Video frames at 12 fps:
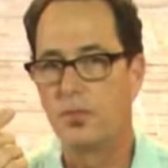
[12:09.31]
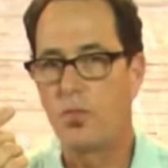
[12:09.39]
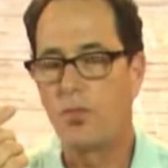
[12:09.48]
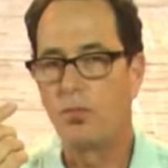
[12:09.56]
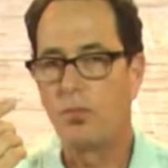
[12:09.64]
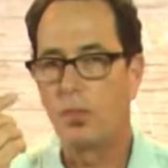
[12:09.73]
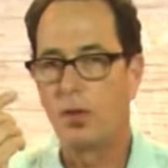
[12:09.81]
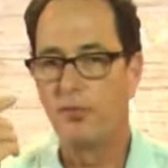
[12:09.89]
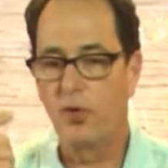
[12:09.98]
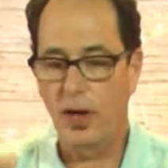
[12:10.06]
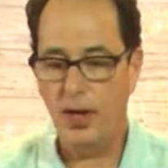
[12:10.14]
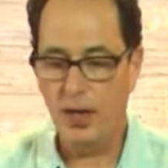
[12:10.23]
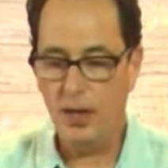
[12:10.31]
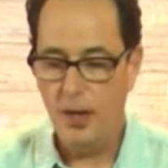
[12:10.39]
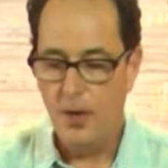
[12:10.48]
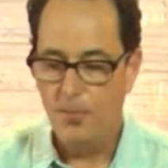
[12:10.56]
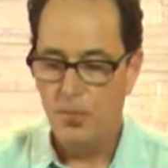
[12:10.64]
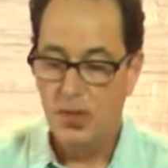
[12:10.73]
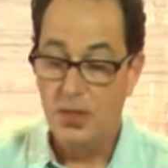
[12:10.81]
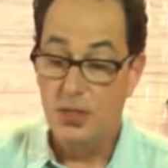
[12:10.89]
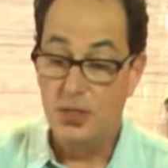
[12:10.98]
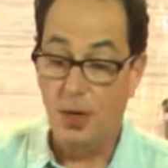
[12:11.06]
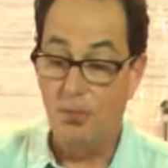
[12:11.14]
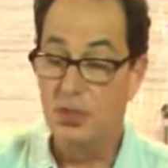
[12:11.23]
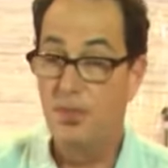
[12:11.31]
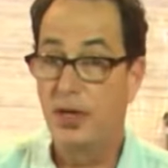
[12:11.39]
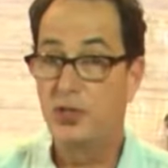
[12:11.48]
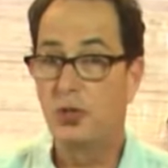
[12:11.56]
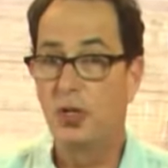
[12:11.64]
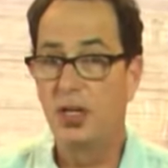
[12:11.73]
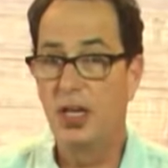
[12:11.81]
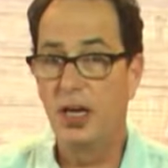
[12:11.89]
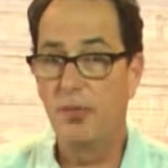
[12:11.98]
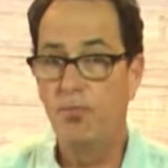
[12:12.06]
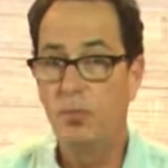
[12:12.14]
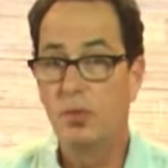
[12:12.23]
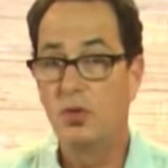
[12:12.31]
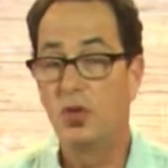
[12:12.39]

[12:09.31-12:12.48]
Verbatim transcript: Woo! Friday, something special again.